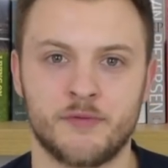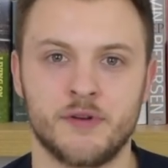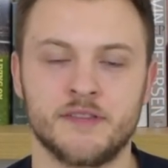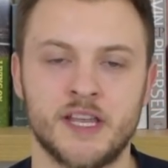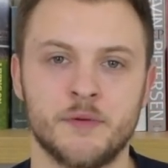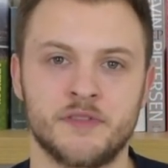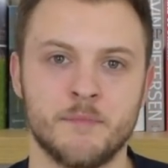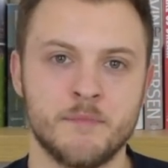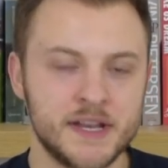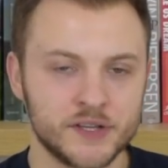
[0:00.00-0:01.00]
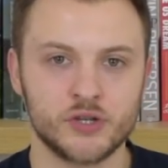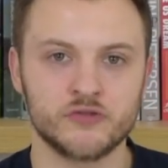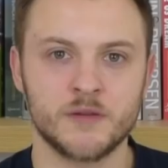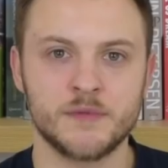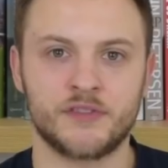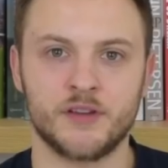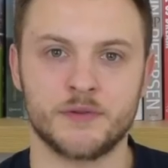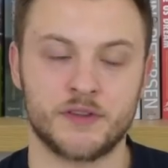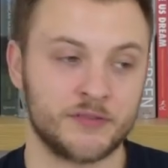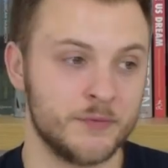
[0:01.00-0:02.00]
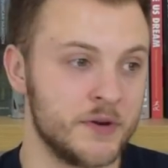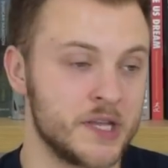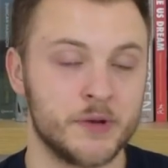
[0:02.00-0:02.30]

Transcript: throughout the day with the medical rumours that were this morning,